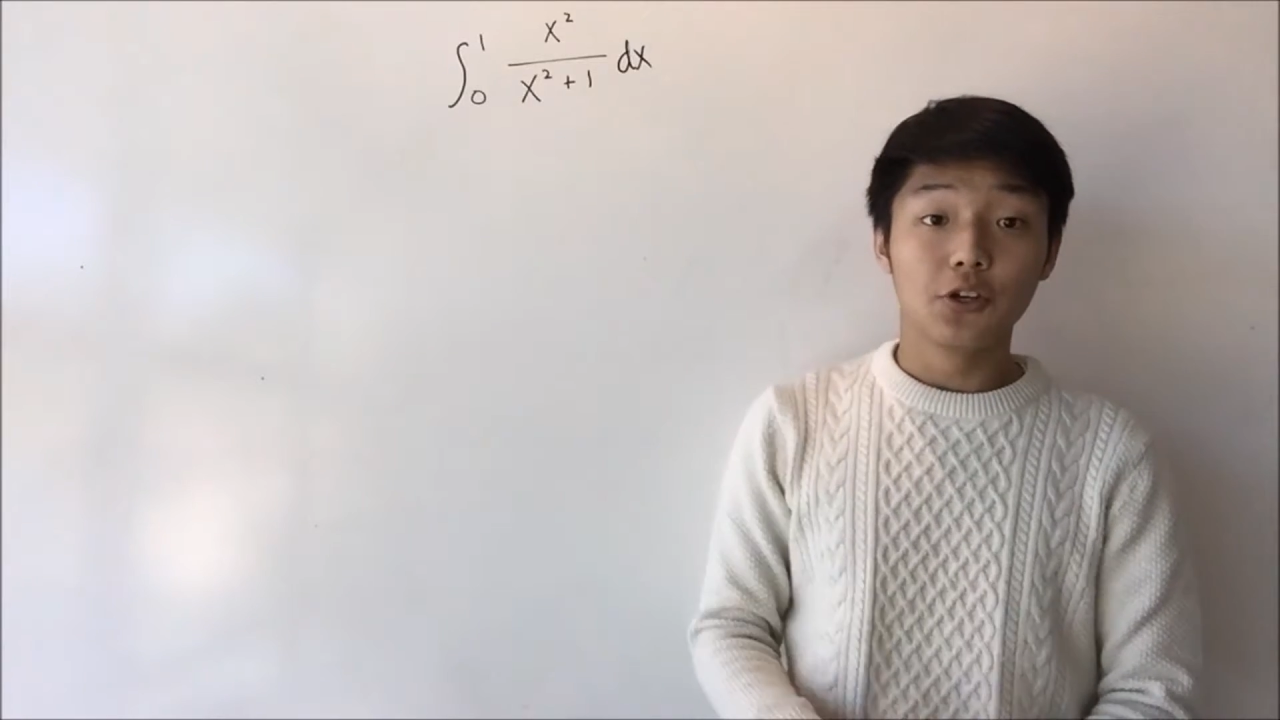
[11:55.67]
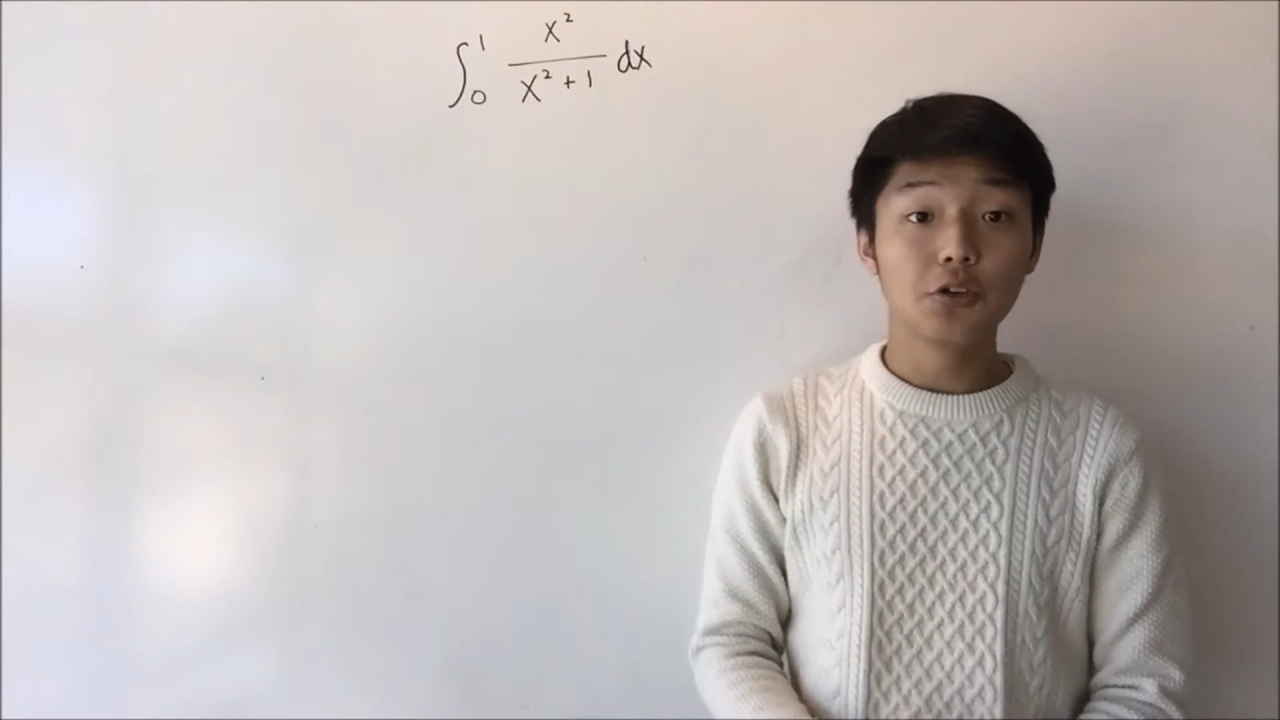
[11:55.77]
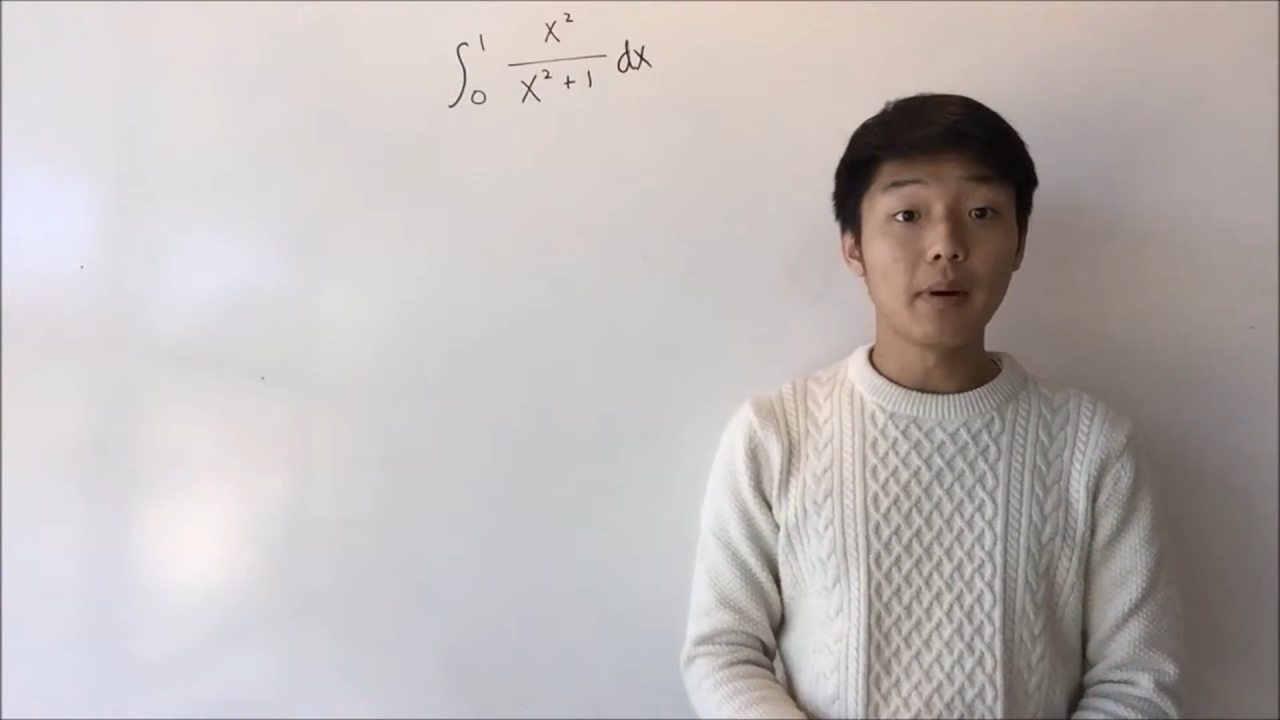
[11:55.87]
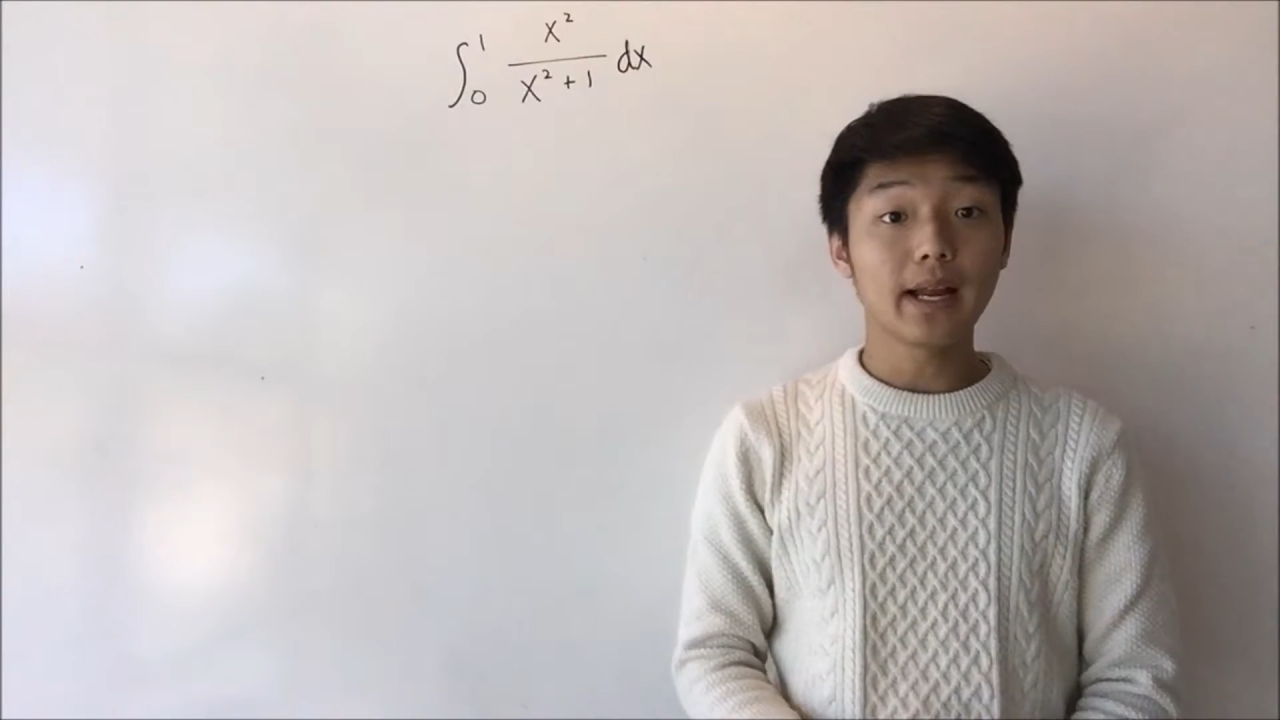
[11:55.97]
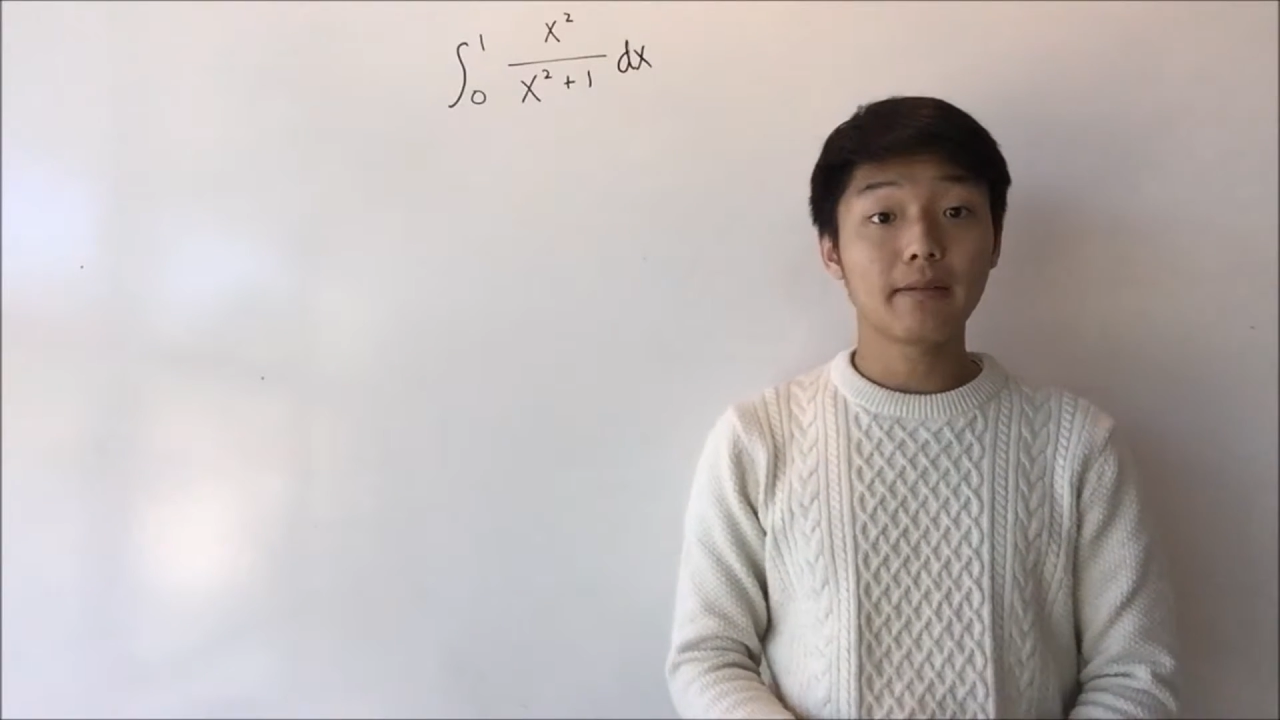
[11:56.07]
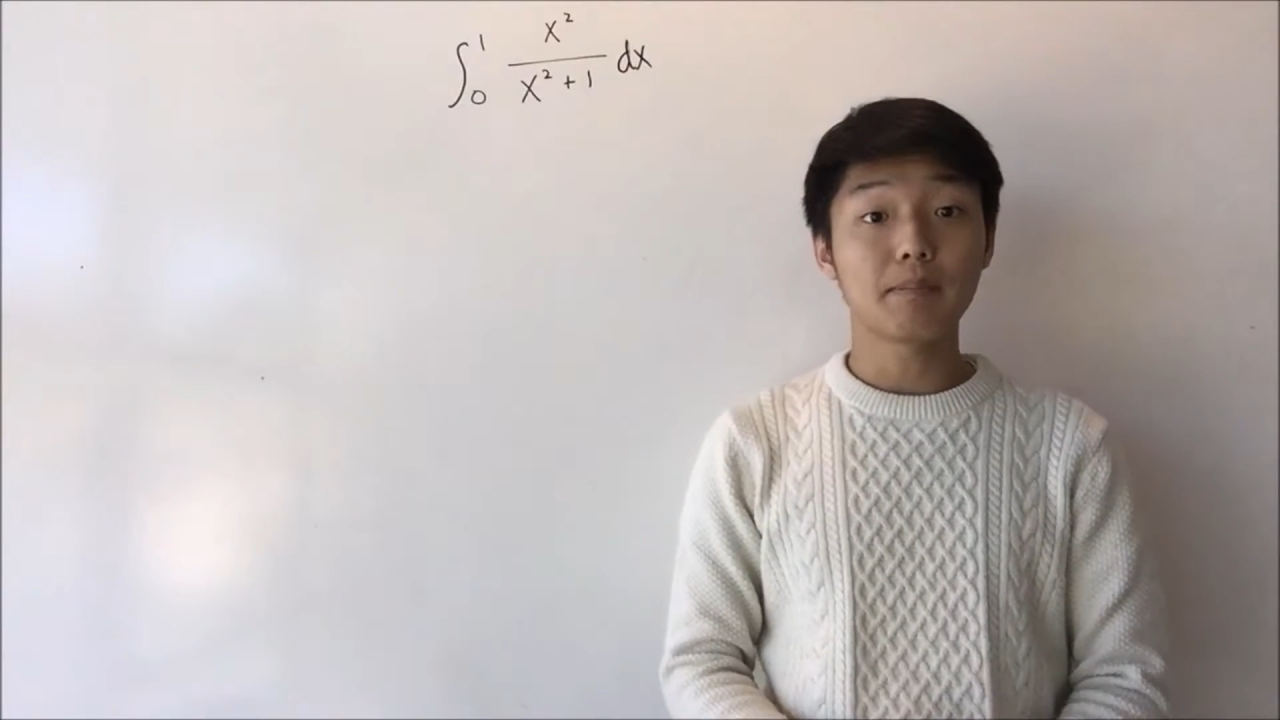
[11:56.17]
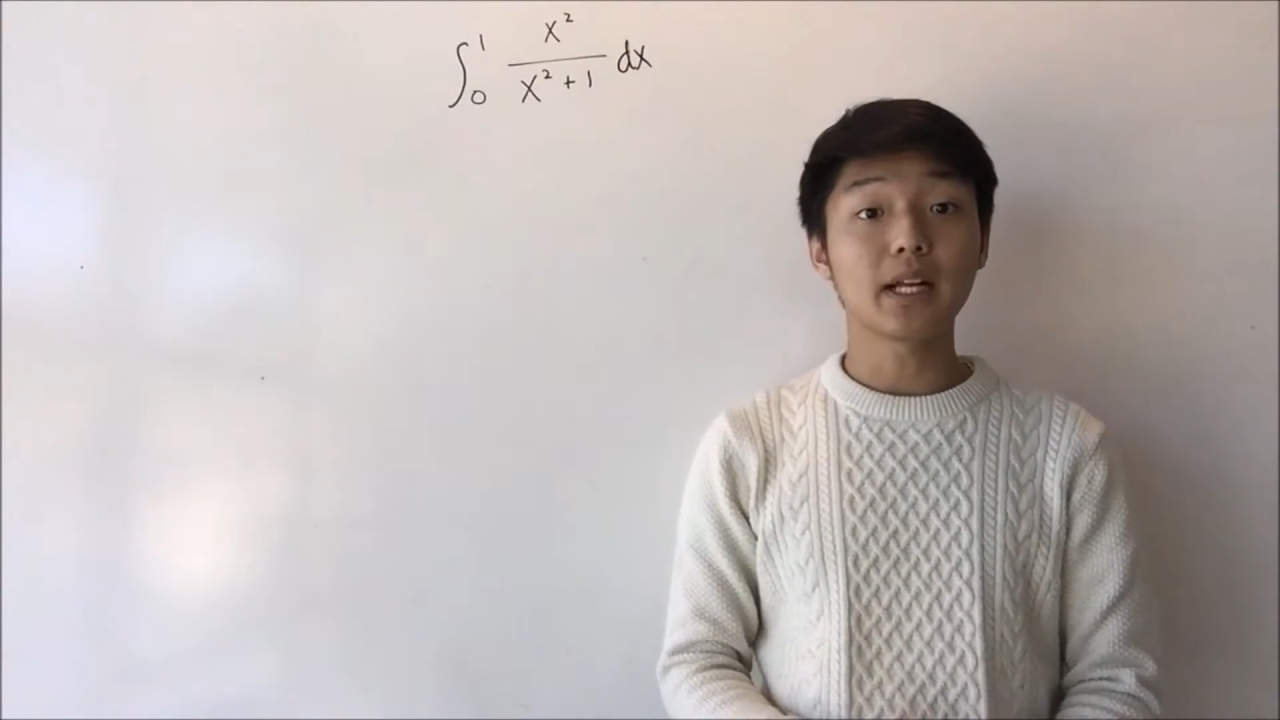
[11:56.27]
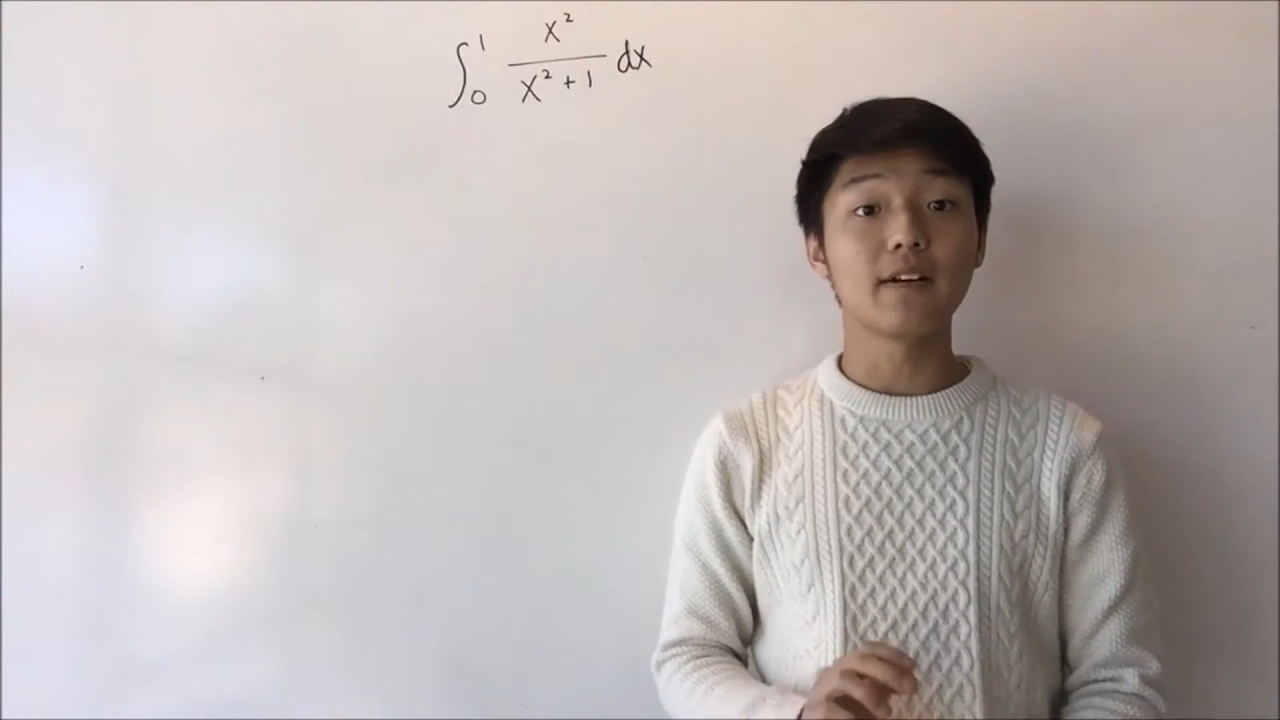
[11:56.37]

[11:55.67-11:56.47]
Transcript: you might be